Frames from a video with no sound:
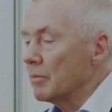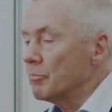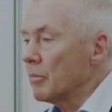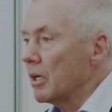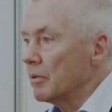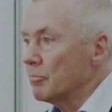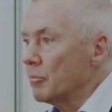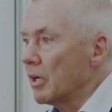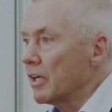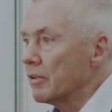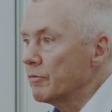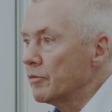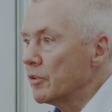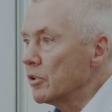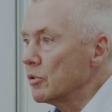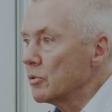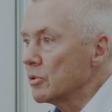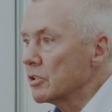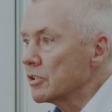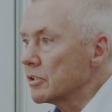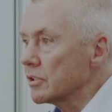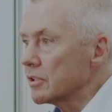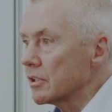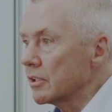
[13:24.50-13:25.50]
My view
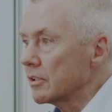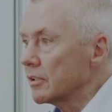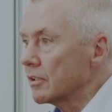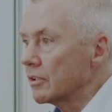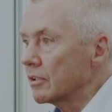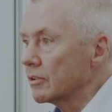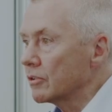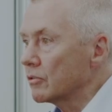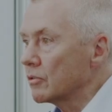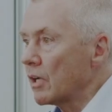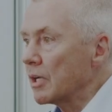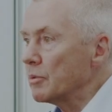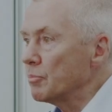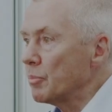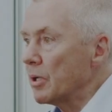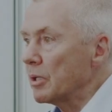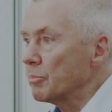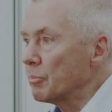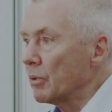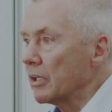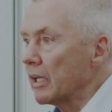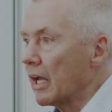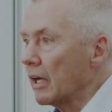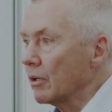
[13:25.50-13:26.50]
is there are great
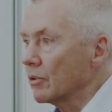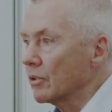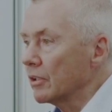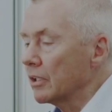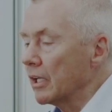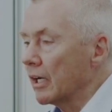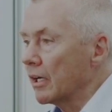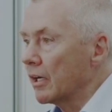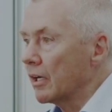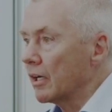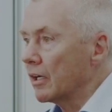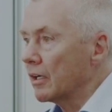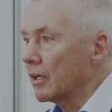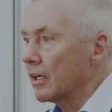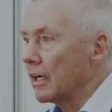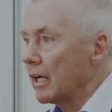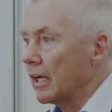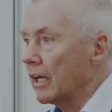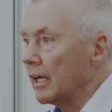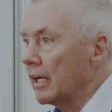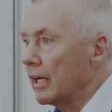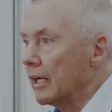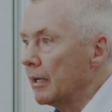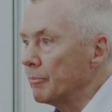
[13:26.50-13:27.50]
people out there.
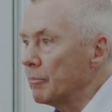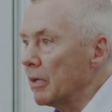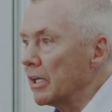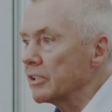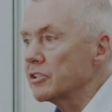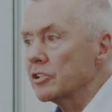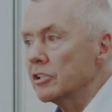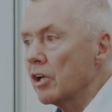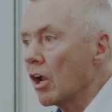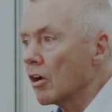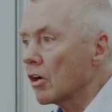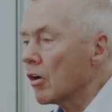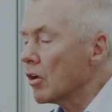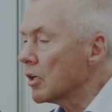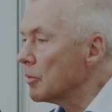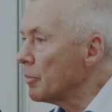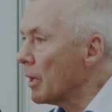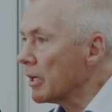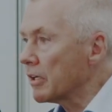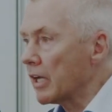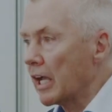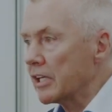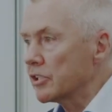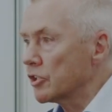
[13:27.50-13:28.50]
It's not all
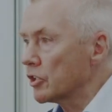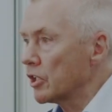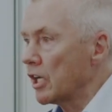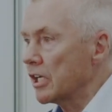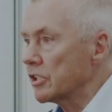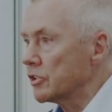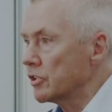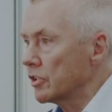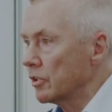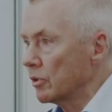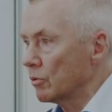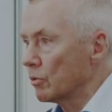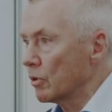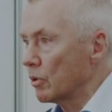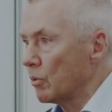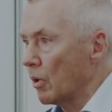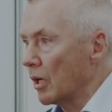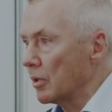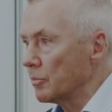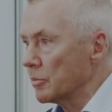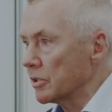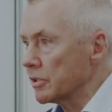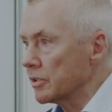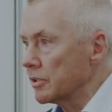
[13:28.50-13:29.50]
about educational
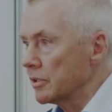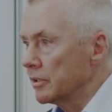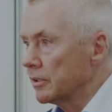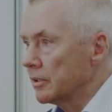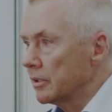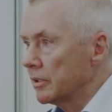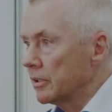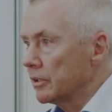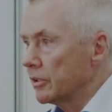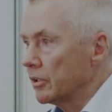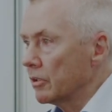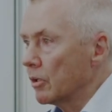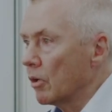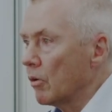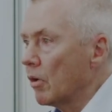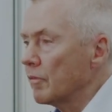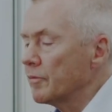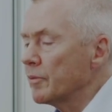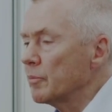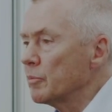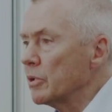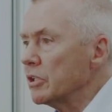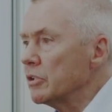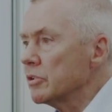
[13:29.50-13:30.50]
requirements.
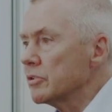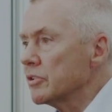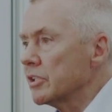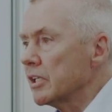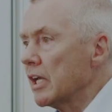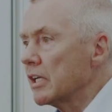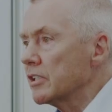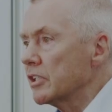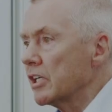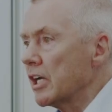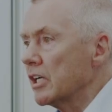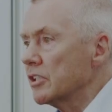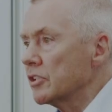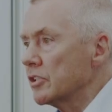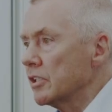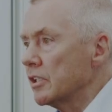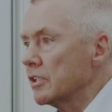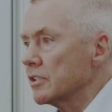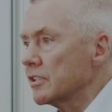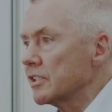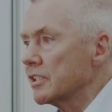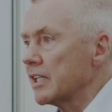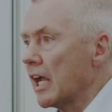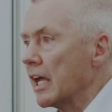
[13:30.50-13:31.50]
Often we use the
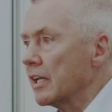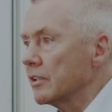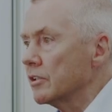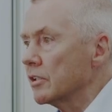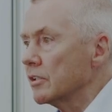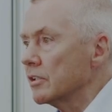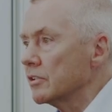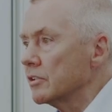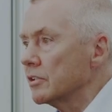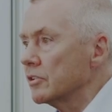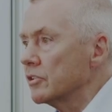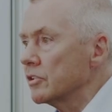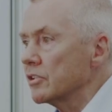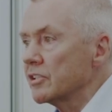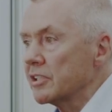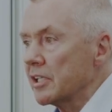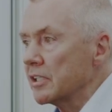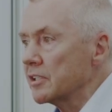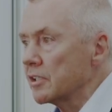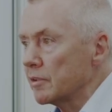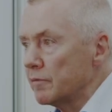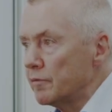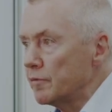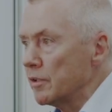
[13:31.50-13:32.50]
educational standard just
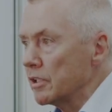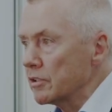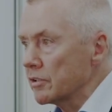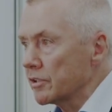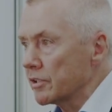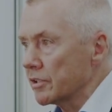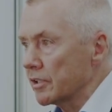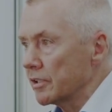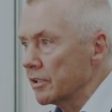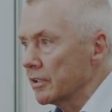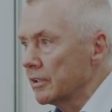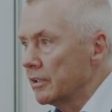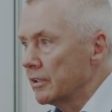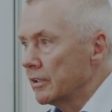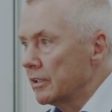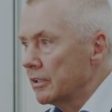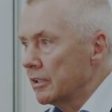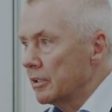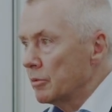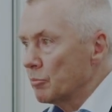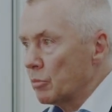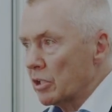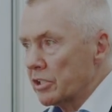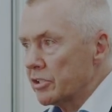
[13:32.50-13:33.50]
as a filter,
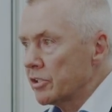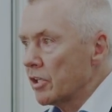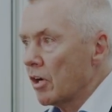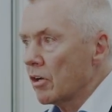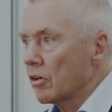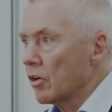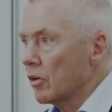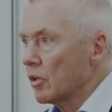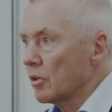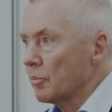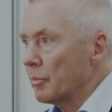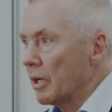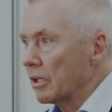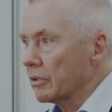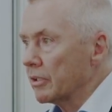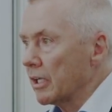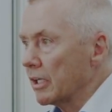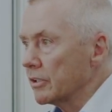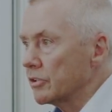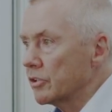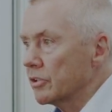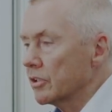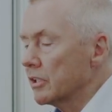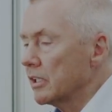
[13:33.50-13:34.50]
but it's not all about
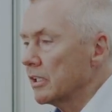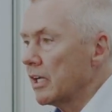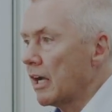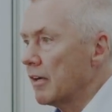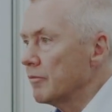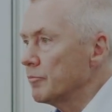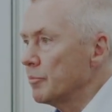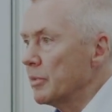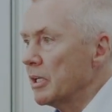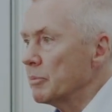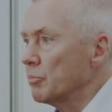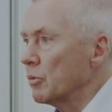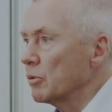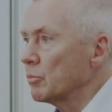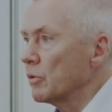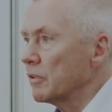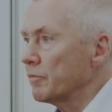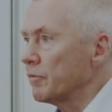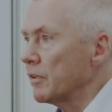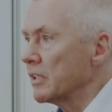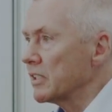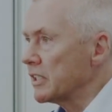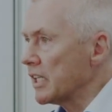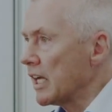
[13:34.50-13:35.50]
that. You can have people with
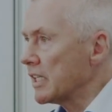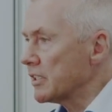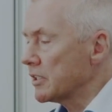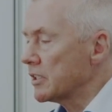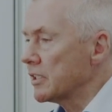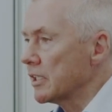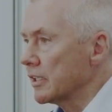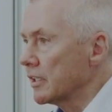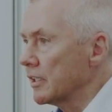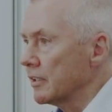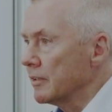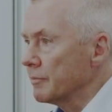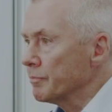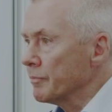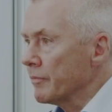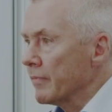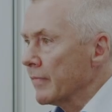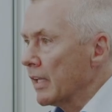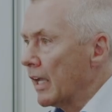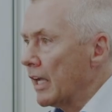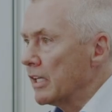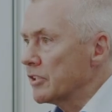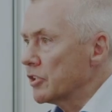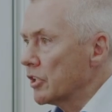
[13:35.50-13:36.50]
fantastic
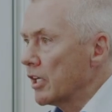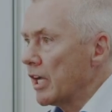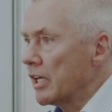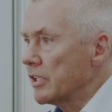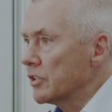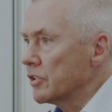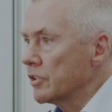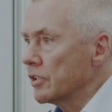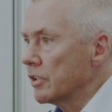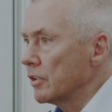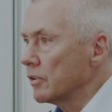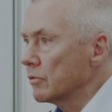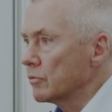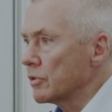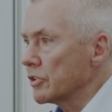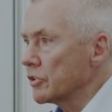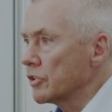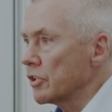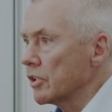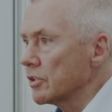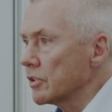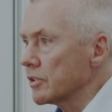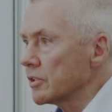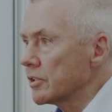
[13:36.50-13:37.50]
educational
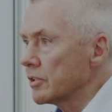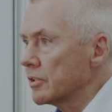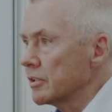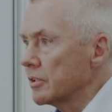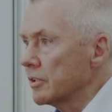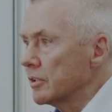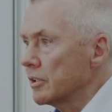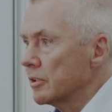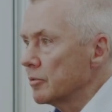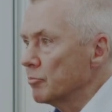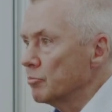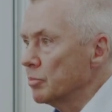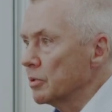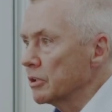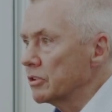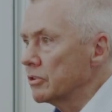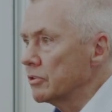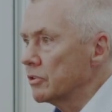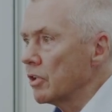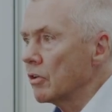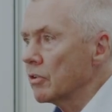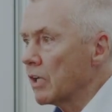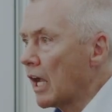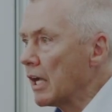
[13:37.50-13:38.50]
results, but
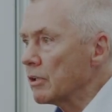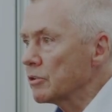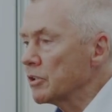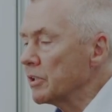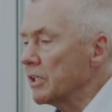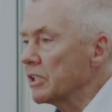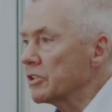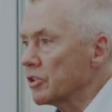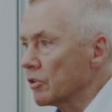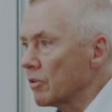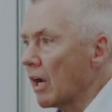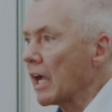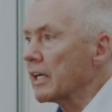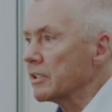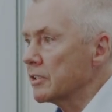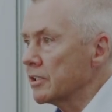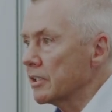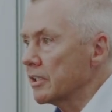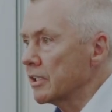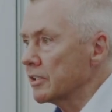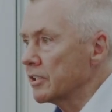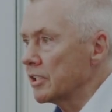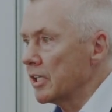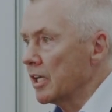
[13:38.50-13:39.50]
don't know how to interact
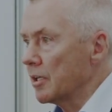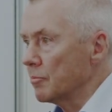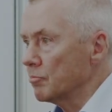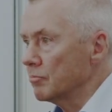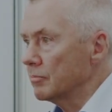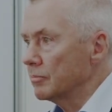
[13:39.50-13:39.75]
in a team.